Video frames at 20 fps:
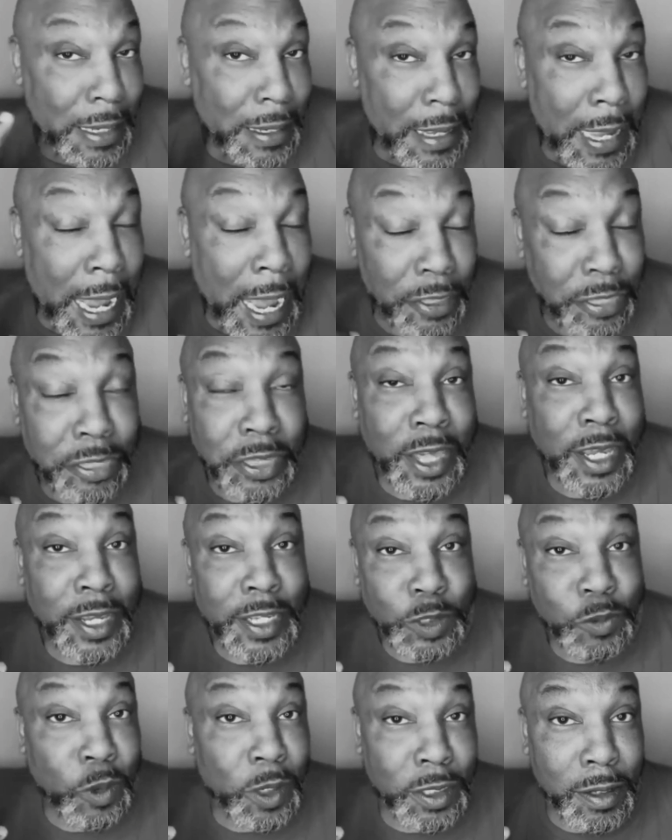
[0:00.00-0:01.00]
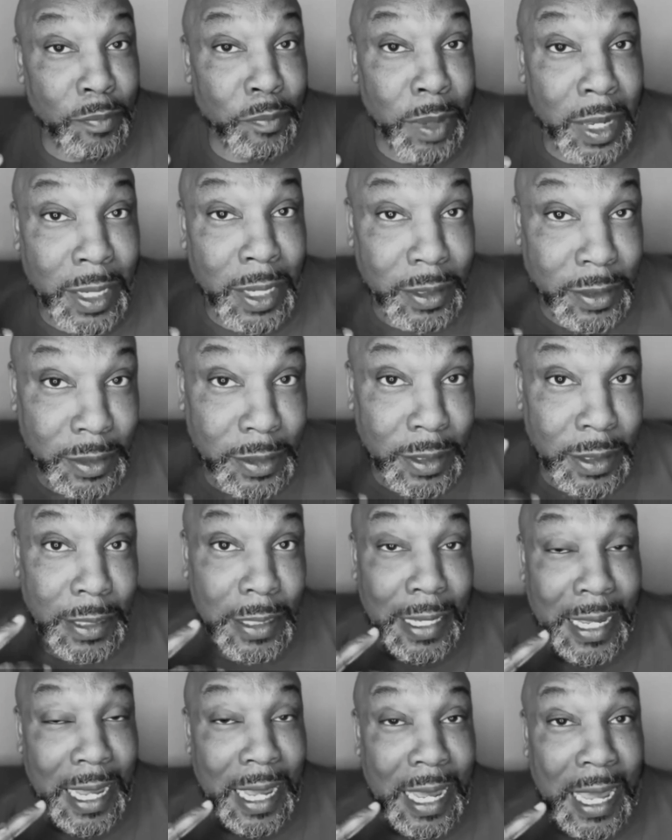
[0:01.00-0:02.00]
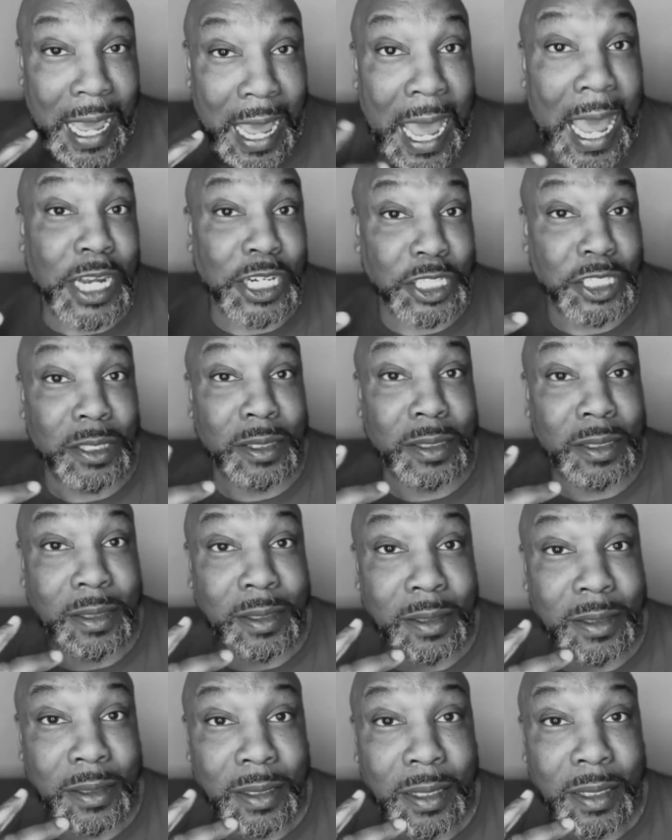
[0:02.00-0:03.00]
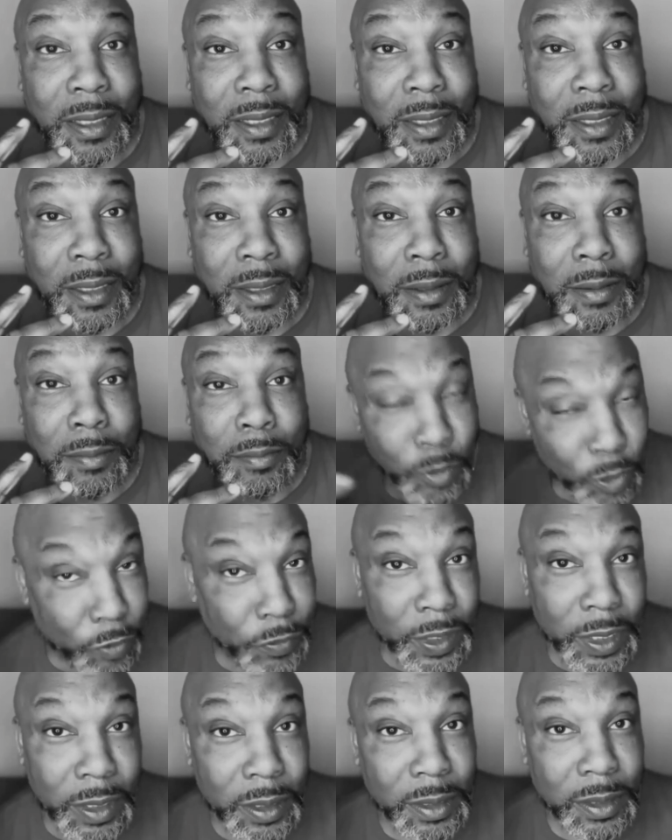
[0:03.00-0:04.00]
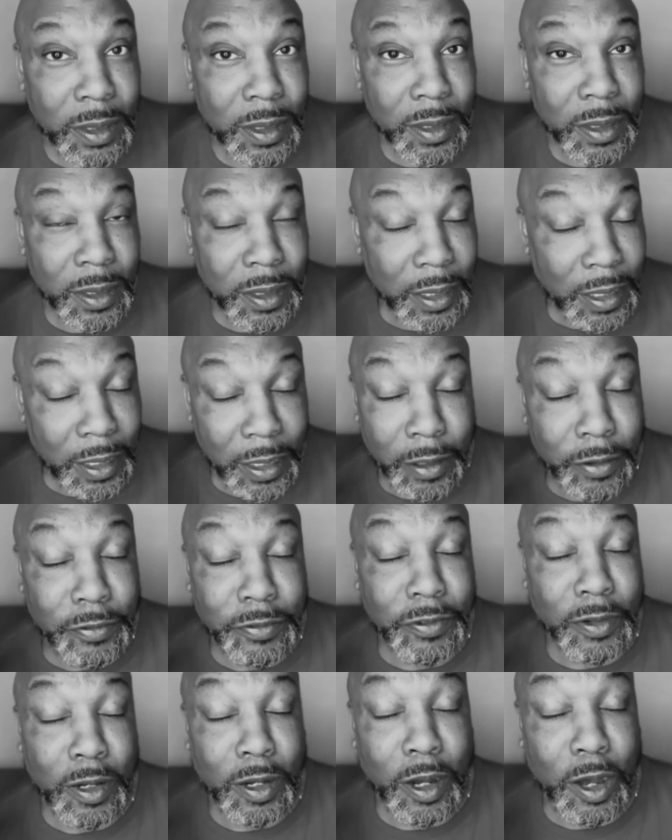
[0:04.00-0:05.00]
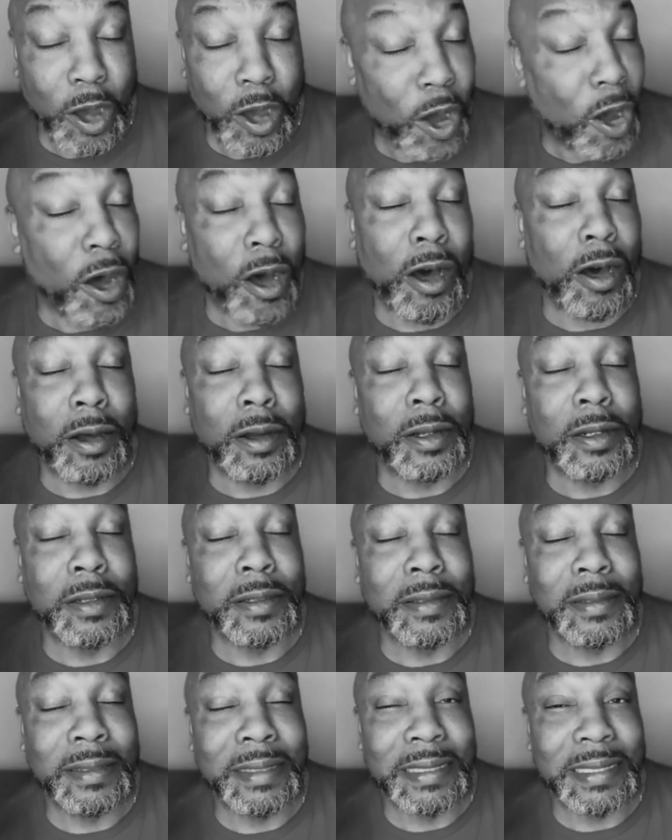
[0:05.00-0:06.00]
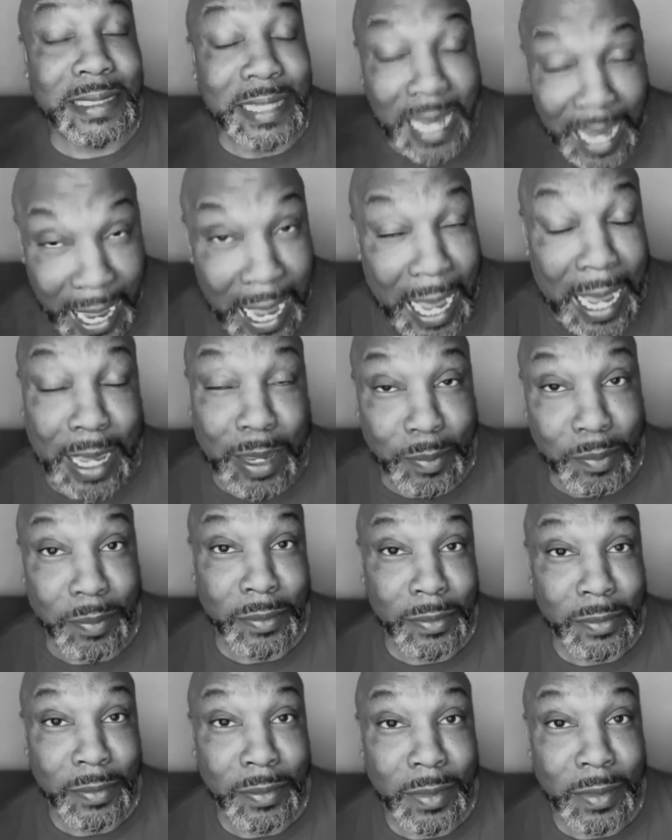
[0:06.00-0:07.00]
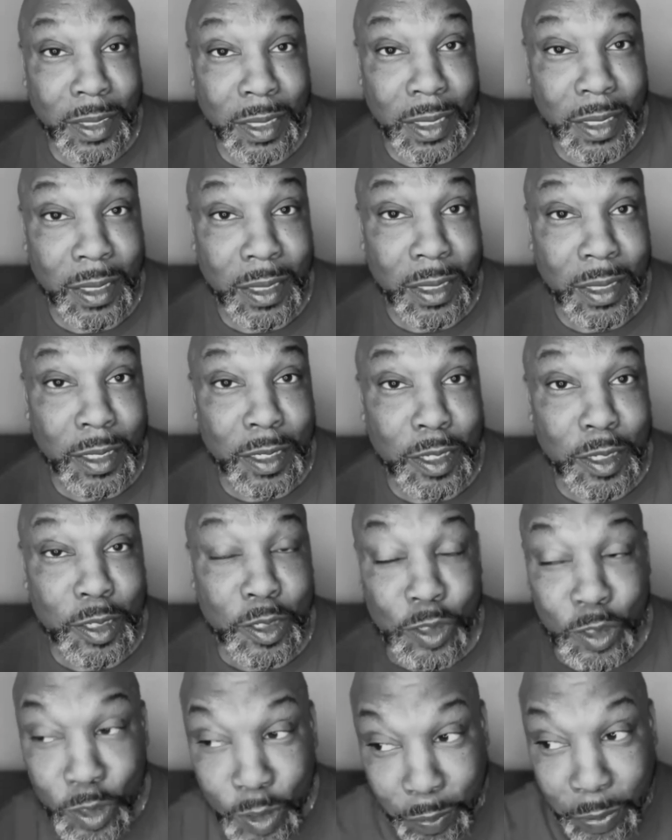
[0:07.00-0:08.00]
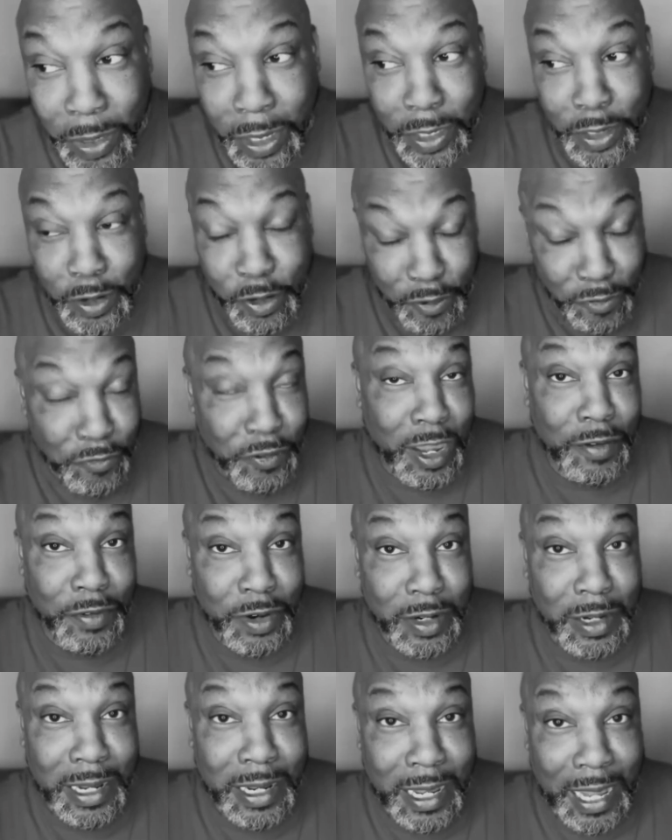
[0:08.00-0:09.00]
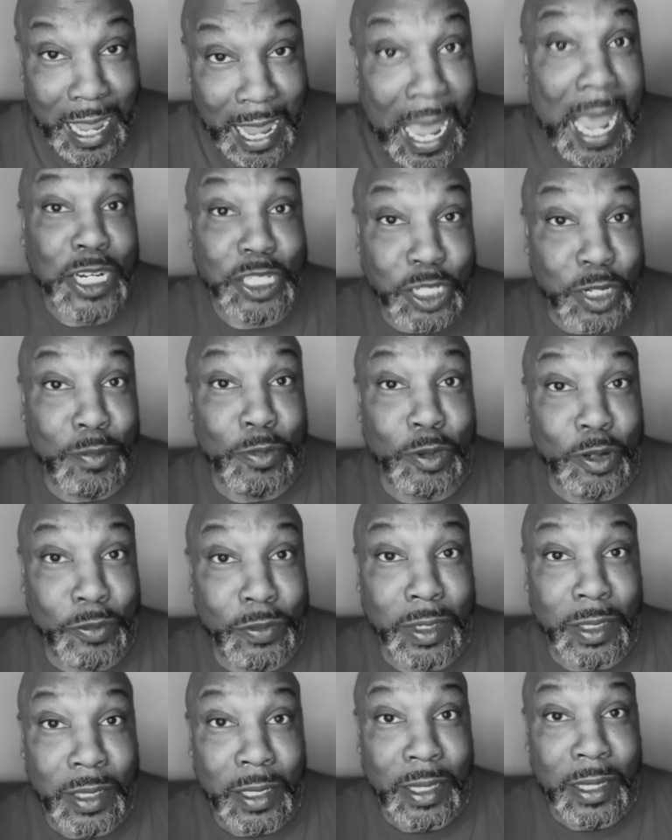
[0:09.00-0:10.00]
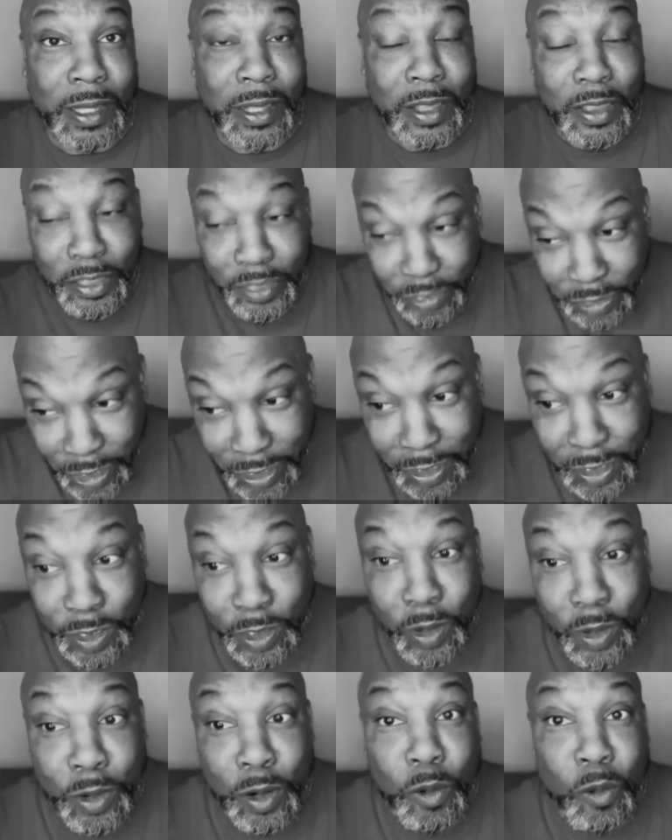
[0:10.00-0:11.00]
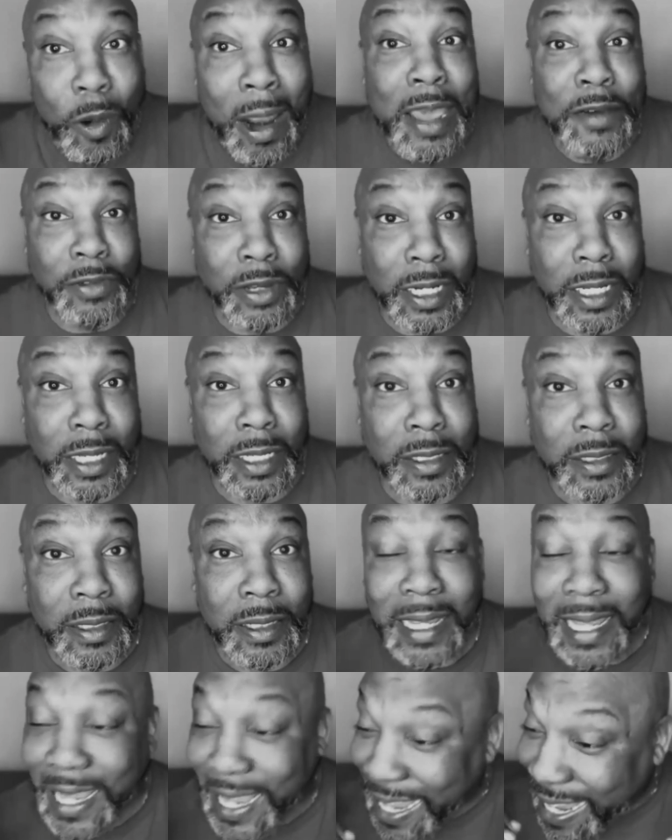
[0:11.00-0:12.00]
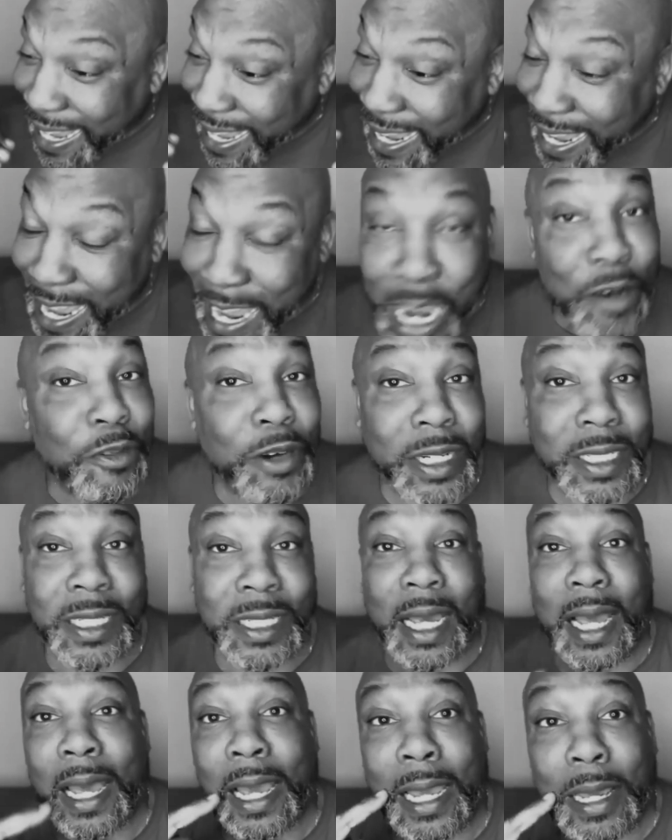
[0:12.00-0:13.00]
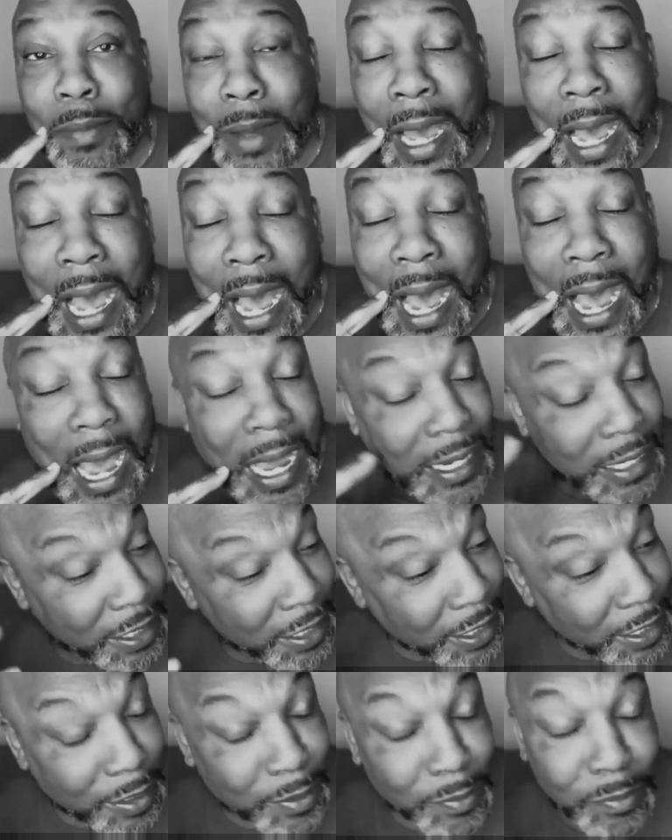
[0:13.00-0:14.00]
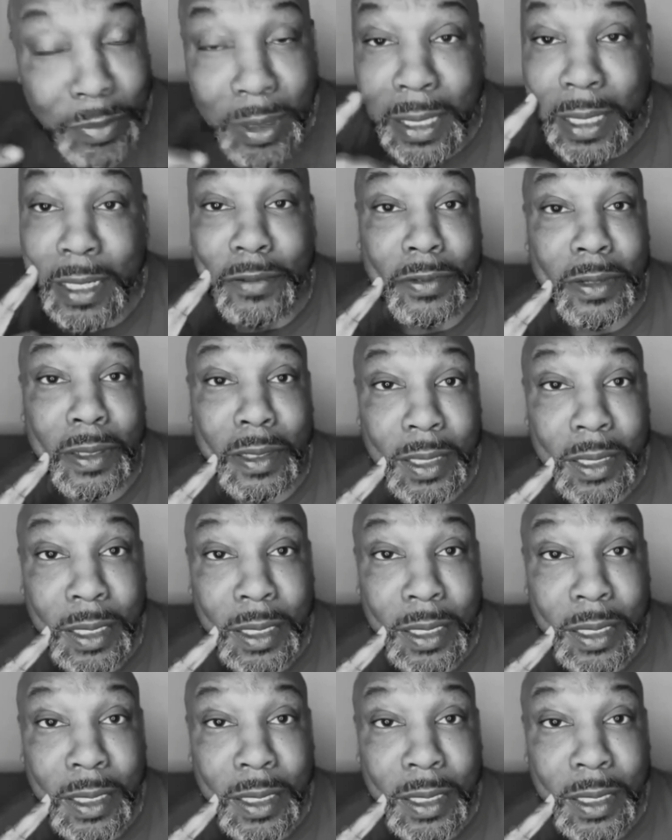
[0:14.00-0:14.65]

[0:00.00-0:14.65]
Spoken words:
I think it's one of the best action movies of all time. You pick your favorite action movie, this is gonna rival it every time. I couldn't believe it.